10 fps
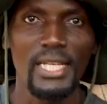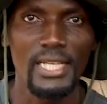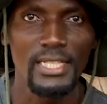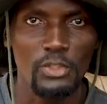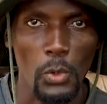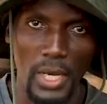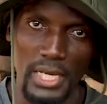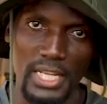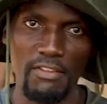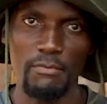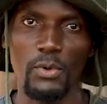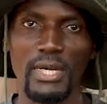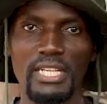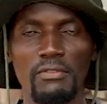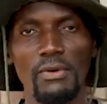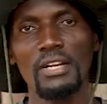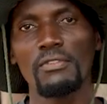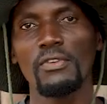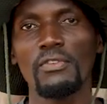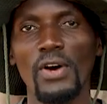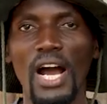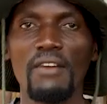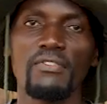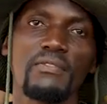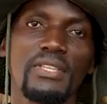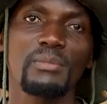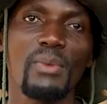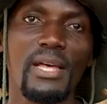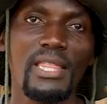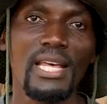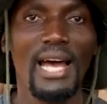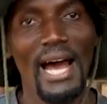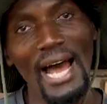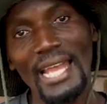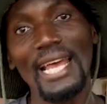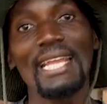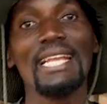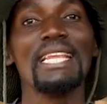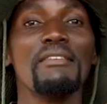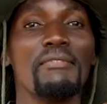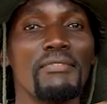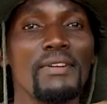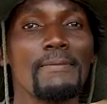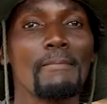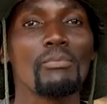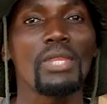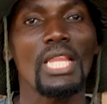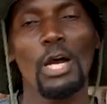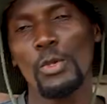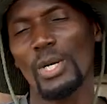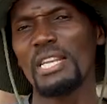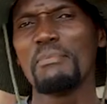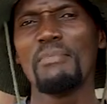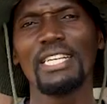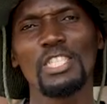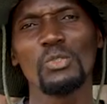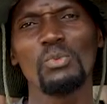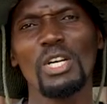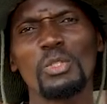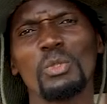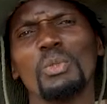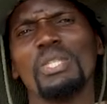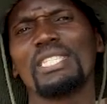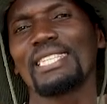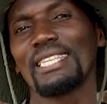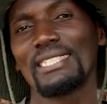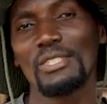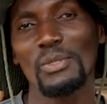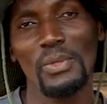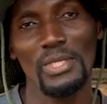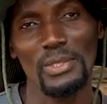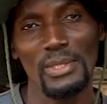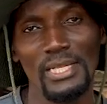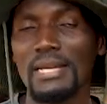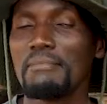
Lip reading: So you can give me what I've worked for half of this month and I leave. Now you can imagine what to do in such a situation.